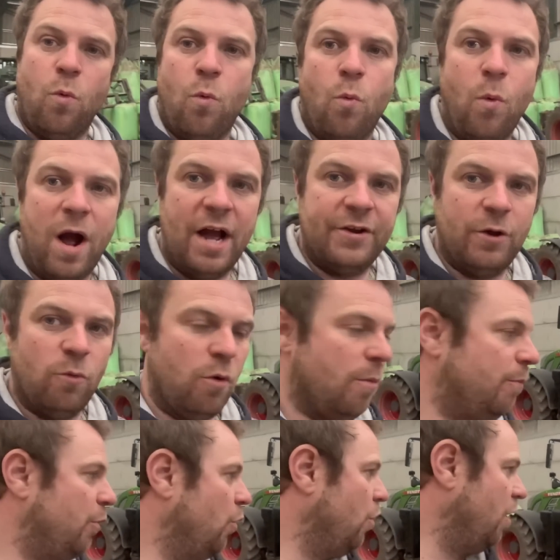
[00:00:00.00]
why don't I
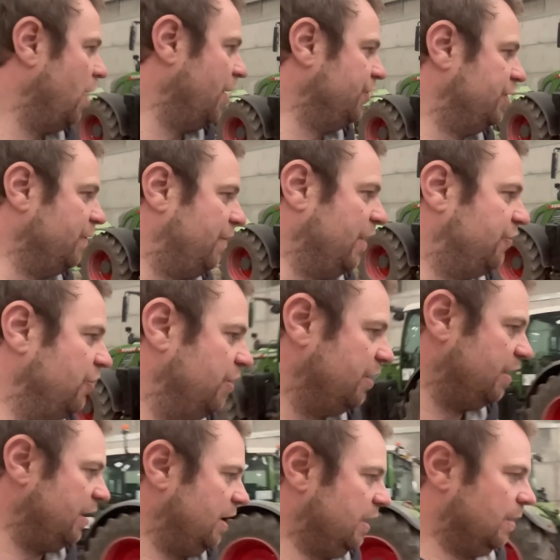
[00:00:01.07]
put a division
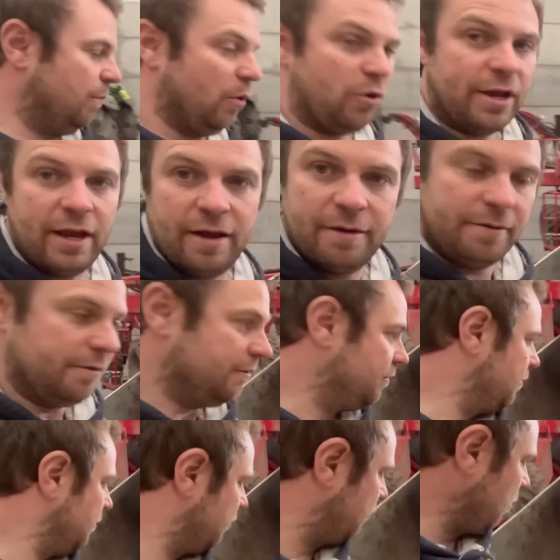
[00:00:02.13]
in the bucket?
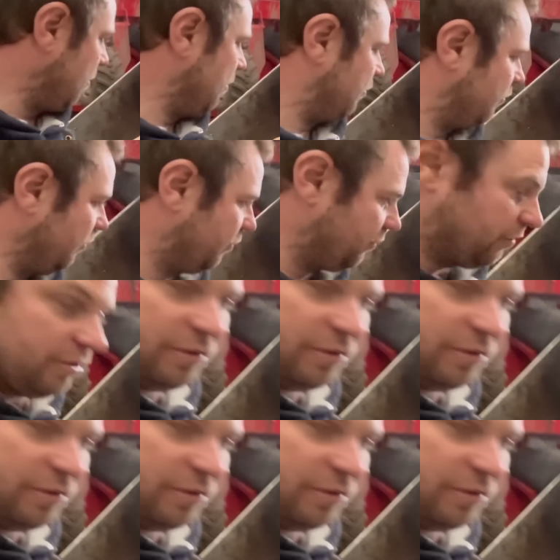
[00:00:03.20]
So it just